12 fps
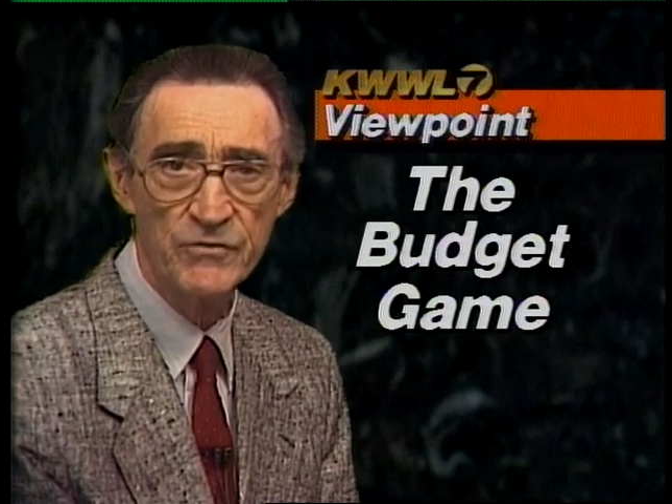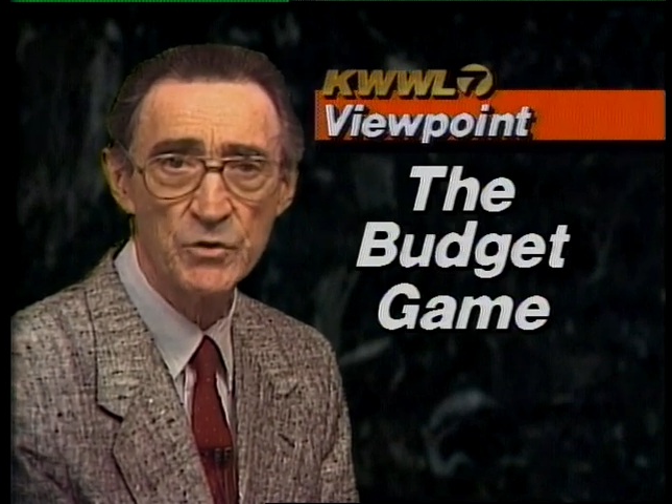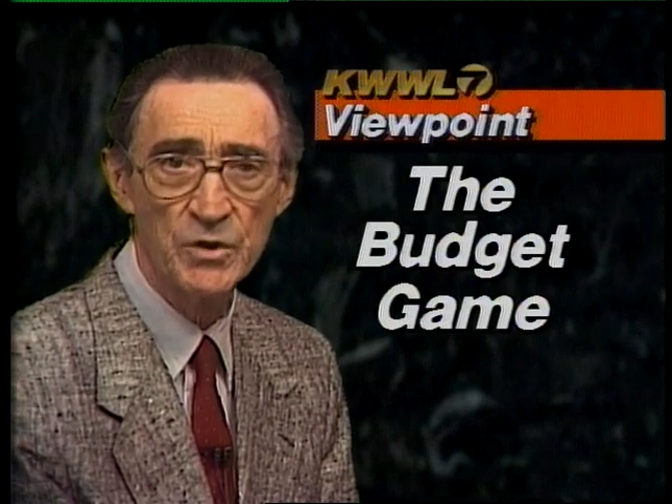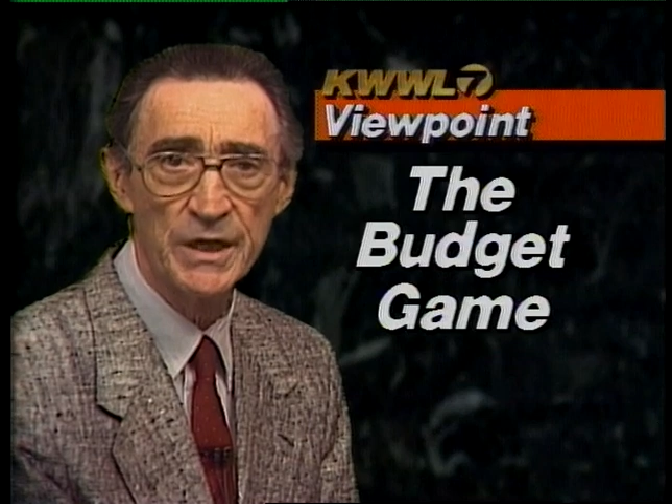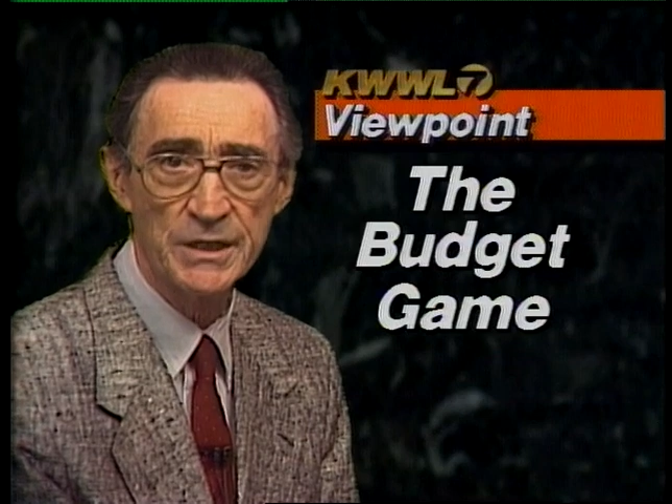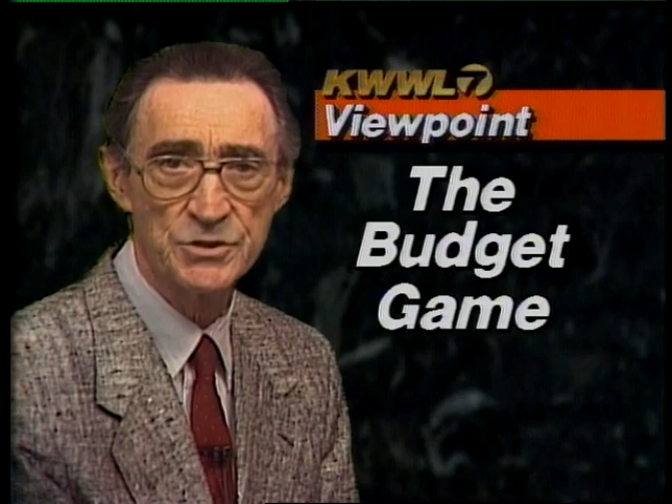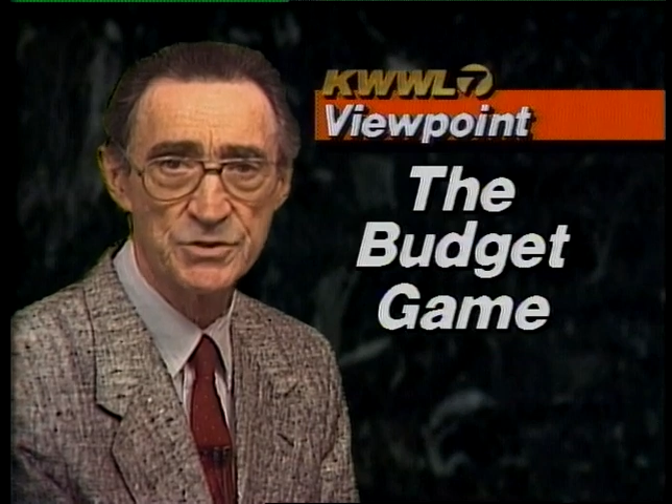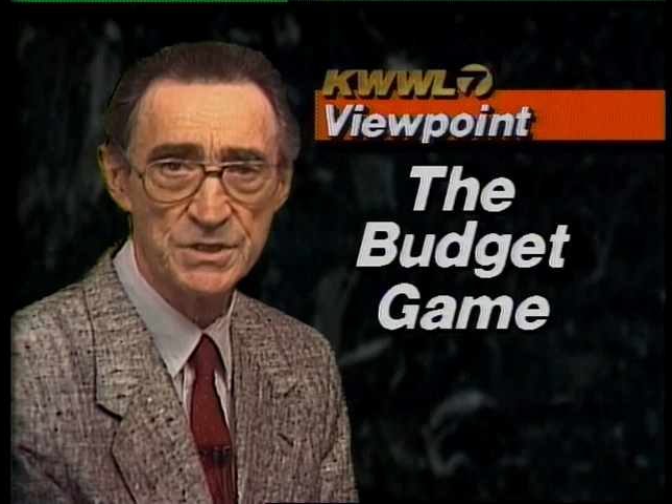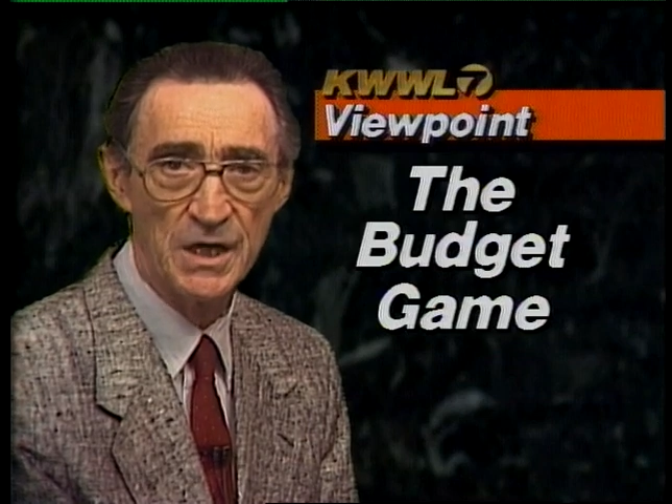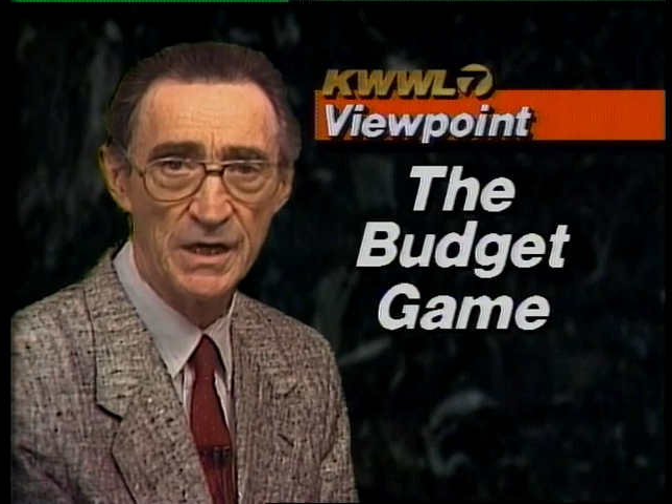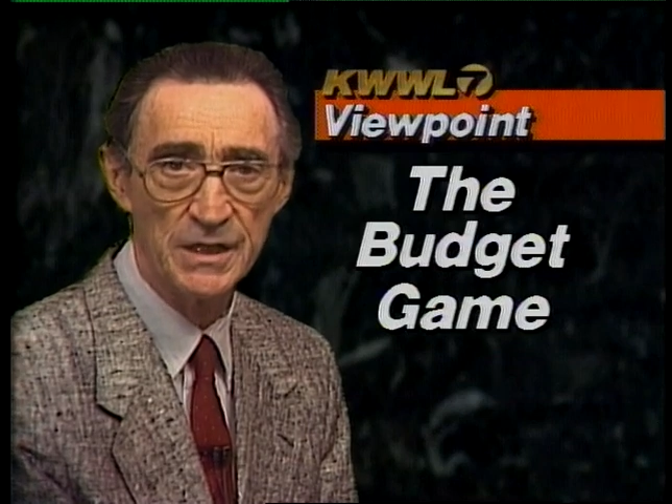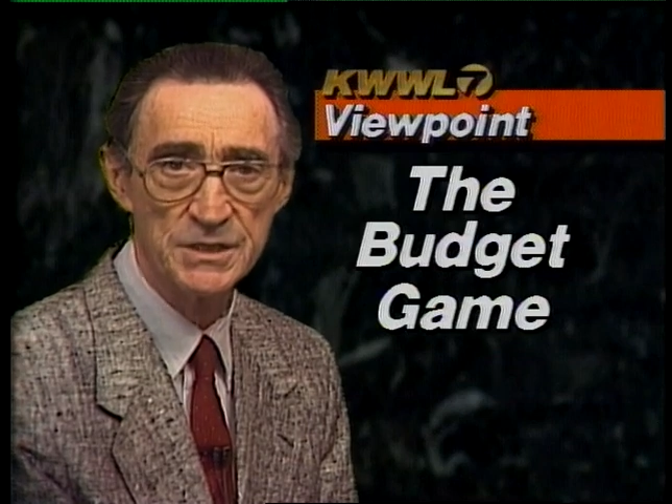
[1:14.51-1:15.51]
futile
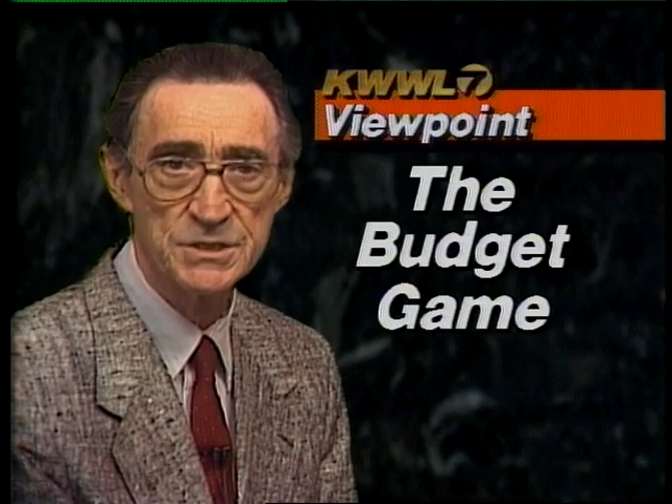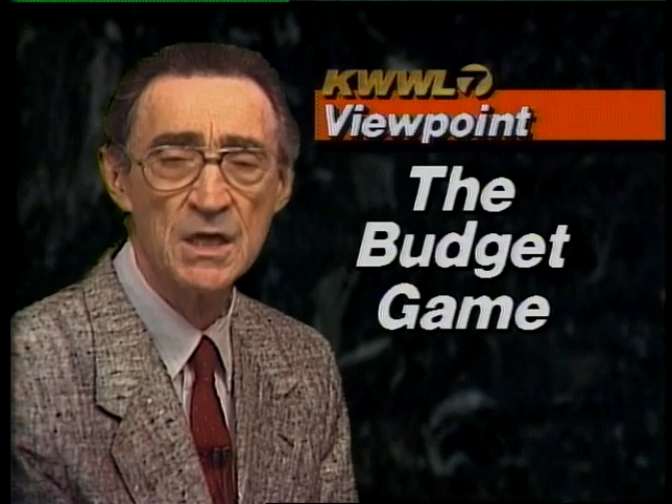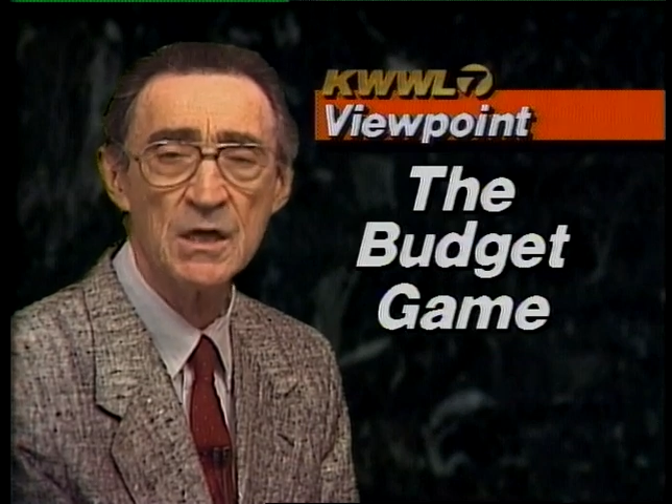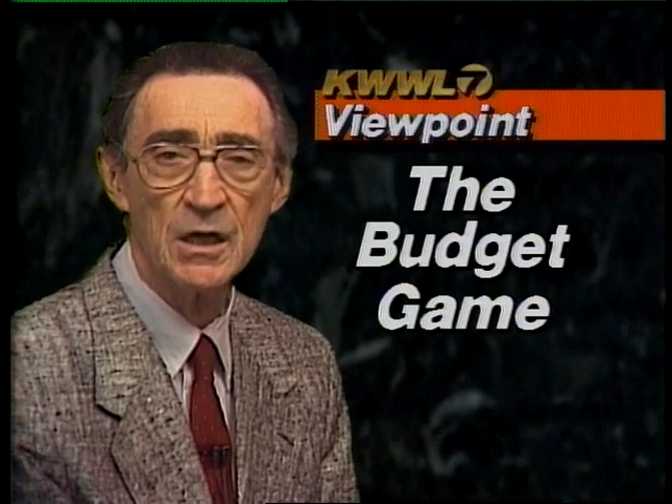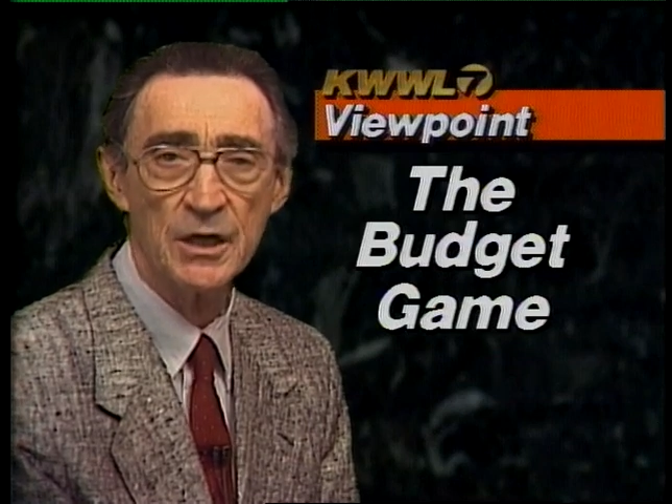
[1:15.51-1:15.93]
exercise